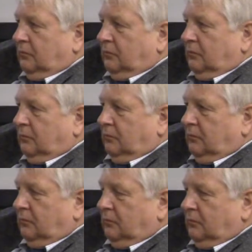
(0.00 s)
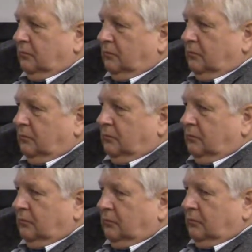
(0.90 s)

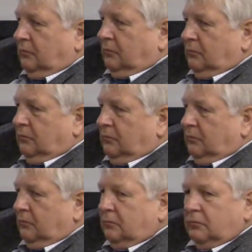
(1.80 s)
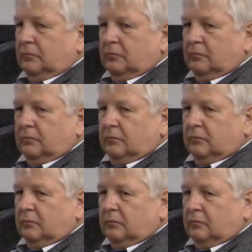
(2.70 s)

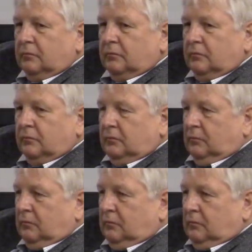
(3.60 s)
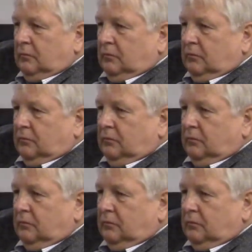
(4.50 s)
(not speaking)